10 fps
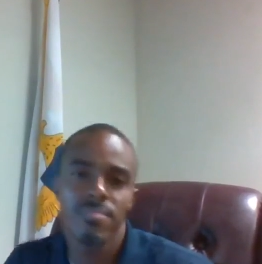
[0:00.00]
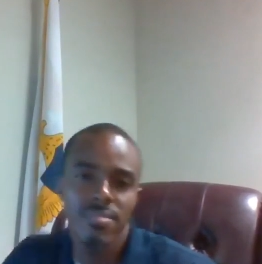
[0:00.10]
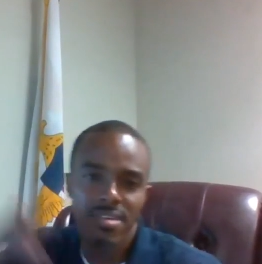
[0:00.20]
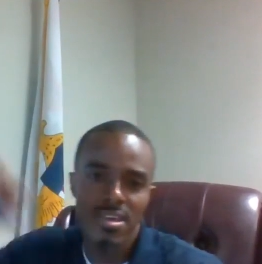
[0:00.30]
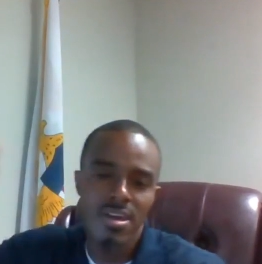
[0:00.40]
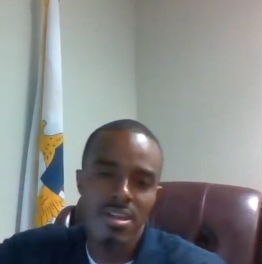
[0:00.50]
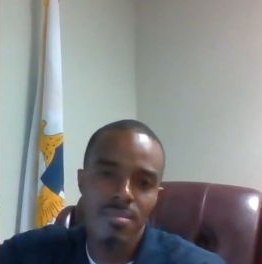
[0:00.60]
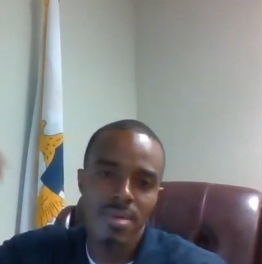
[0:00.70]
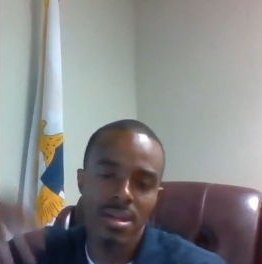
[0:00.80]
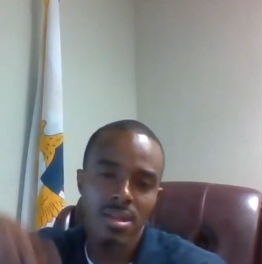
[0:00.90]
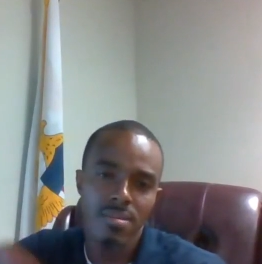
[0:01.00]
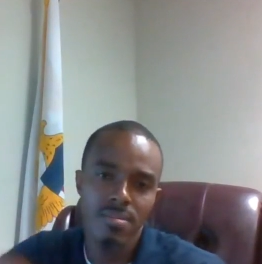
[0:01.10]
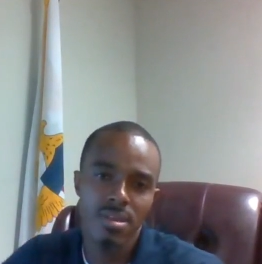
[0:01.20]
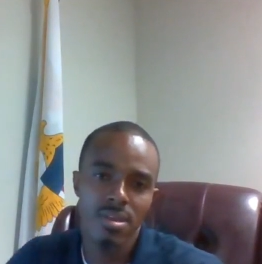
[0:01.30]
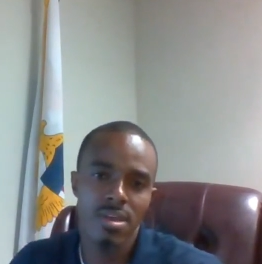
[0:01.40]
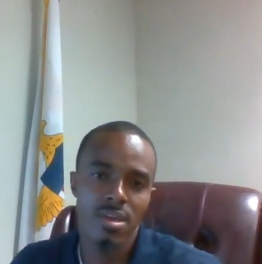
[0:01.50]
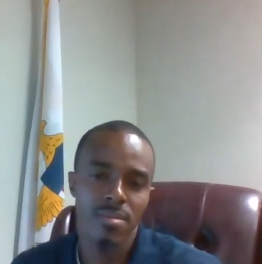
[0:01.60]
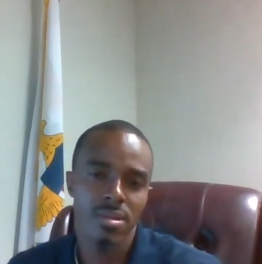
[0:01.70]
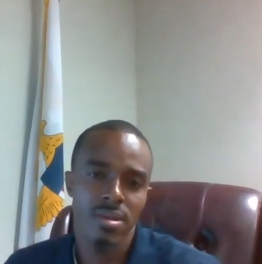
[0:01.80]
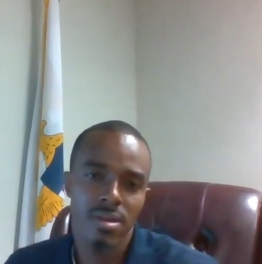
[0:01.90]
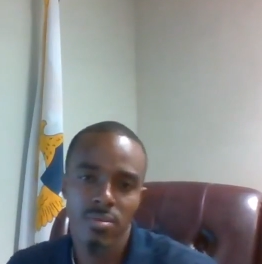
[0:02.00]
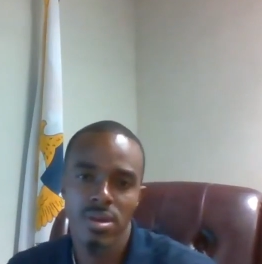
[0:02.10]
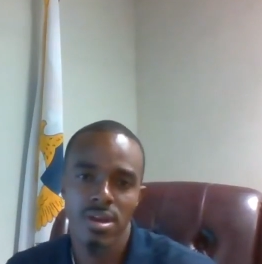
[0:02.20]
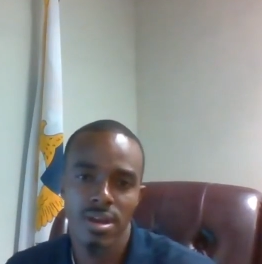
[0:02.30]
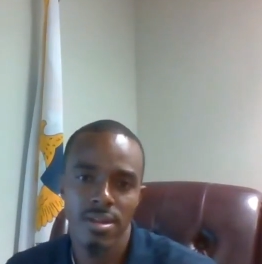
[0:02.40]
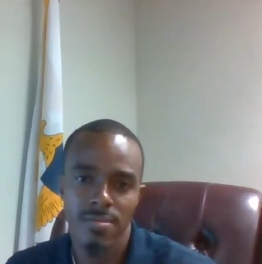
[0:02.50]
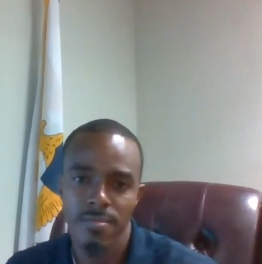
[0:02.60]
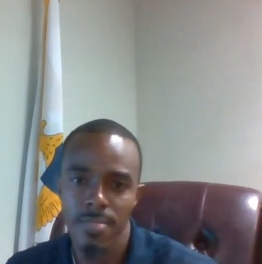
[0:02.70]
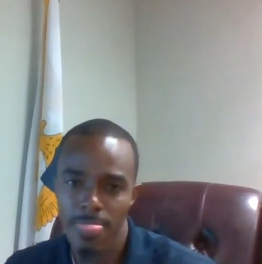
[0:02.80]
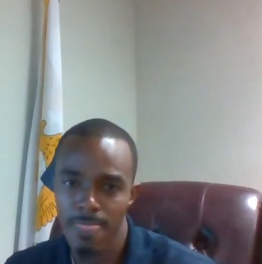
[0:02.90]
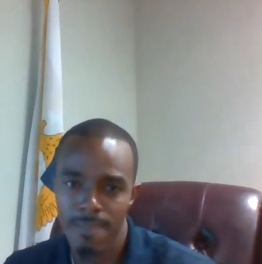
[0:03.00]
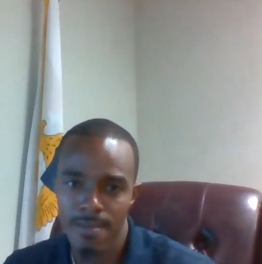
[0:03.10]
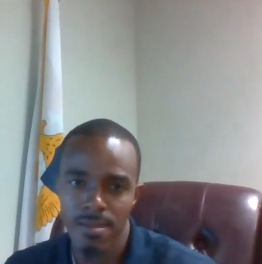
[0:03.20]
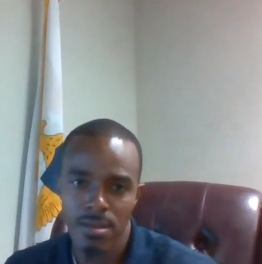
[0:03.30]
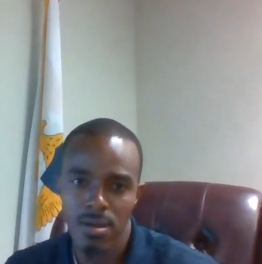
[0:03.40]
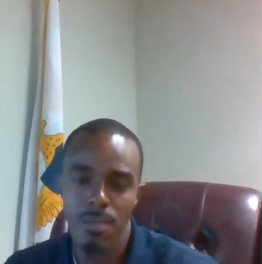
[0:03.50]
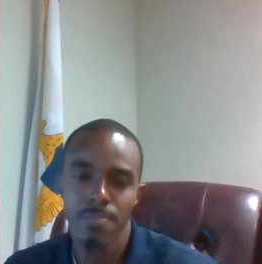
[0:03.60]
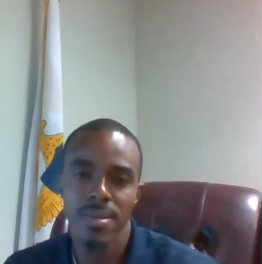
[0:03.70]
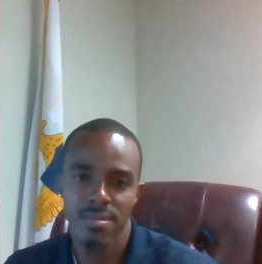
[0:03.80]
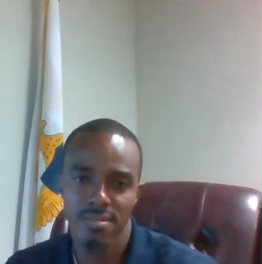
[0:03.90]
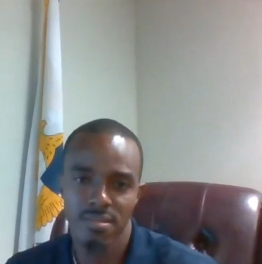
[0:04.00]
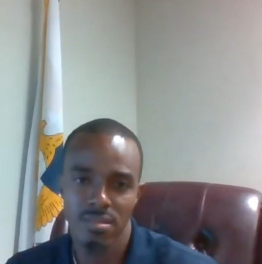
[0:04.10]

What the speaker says: Teague and them had they game in what do you call it? Complex.